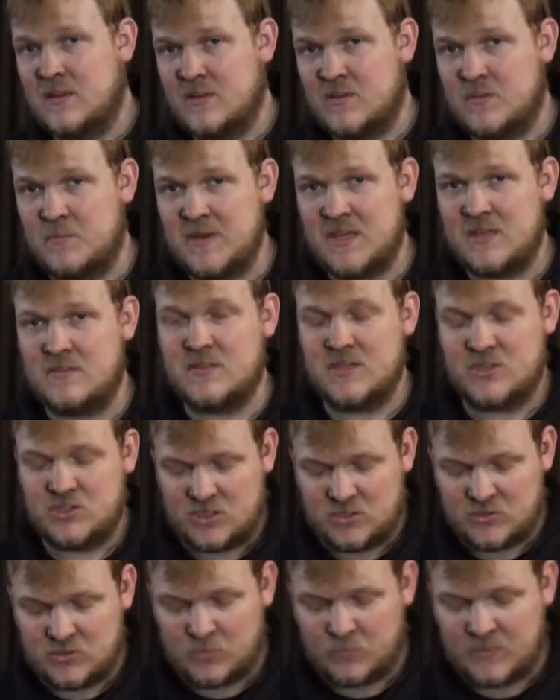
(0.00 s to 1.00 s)
The biggest
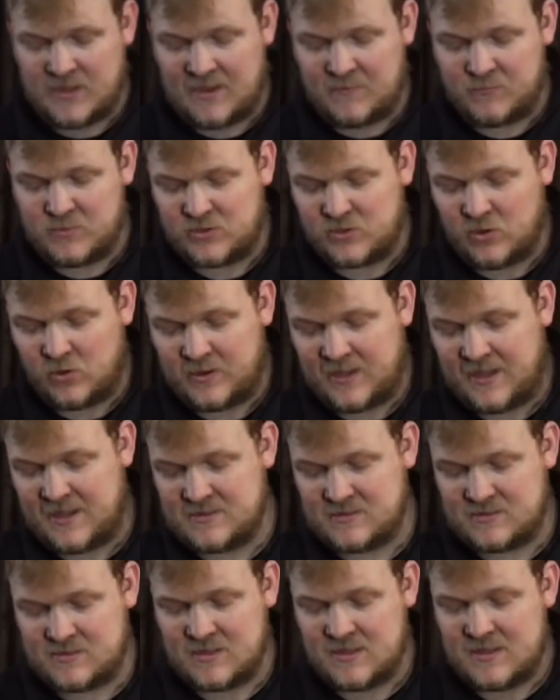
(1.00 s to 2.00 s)
issue that we have with dog
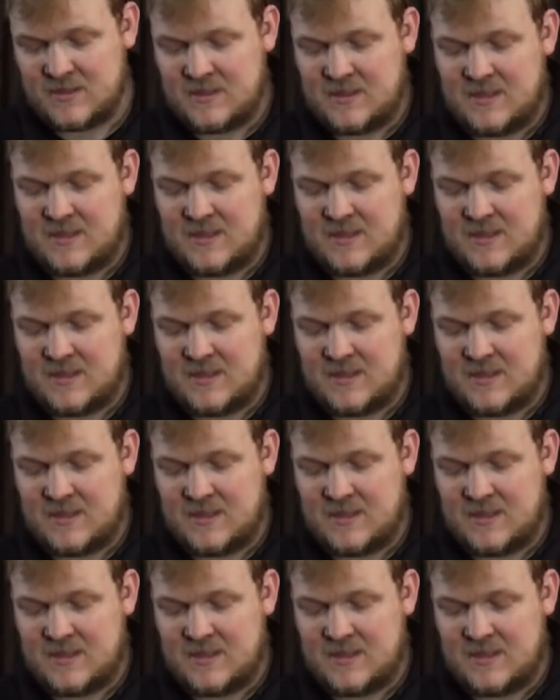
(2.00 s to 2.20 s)
heads